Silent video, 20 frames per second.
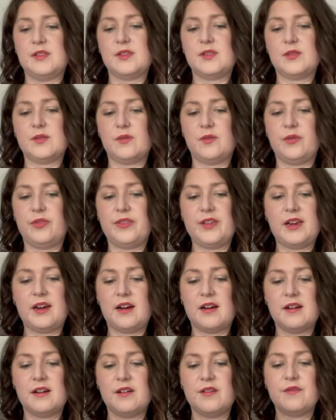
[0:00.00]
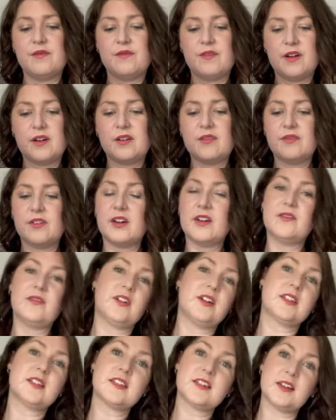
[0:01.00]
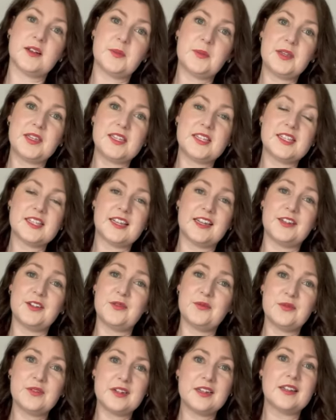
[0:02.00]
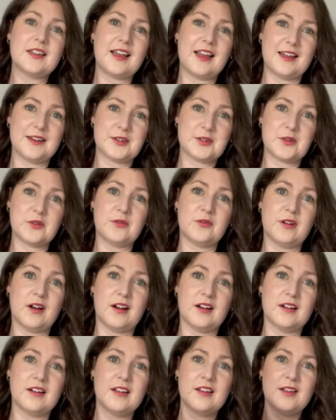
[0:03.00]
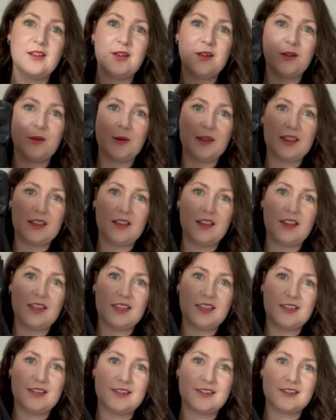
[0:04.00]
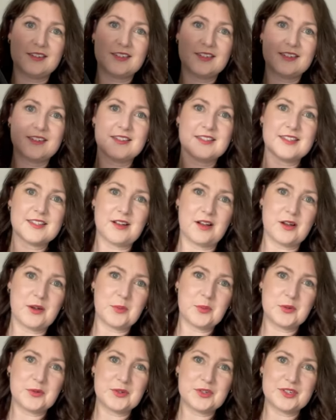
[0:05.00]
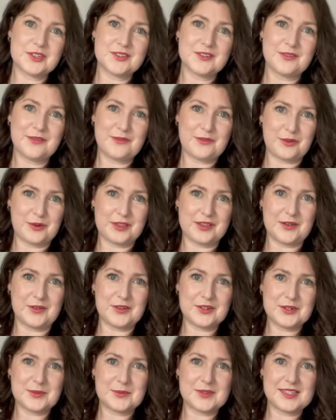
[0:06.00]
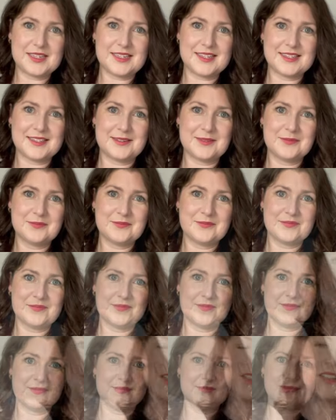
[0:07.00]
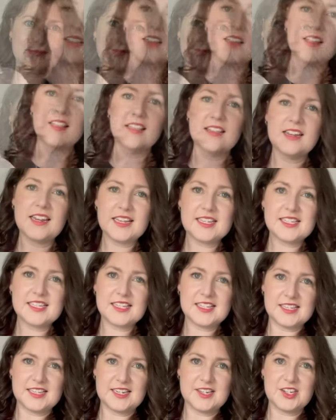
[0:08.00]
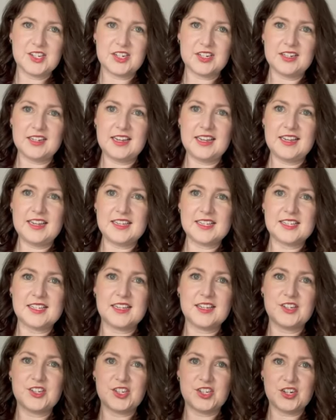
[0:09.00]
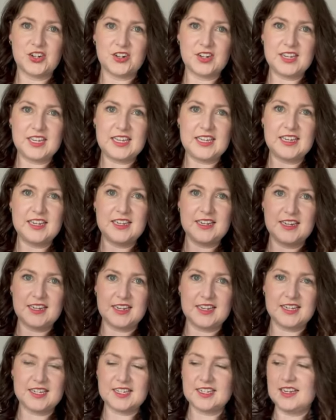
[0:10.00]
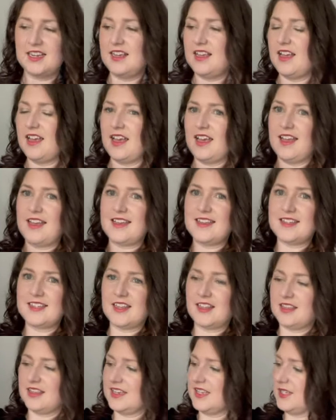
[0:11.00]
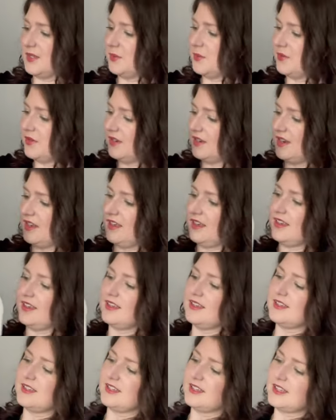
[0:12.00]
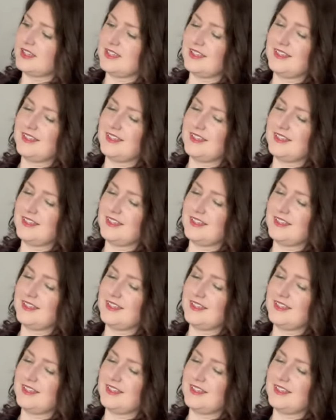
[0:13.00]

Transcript: so they are a very, very versatile piece and you really can't go wrong with a heeled sock boot for the autumn season. The next essential is a chunky knit. And this one is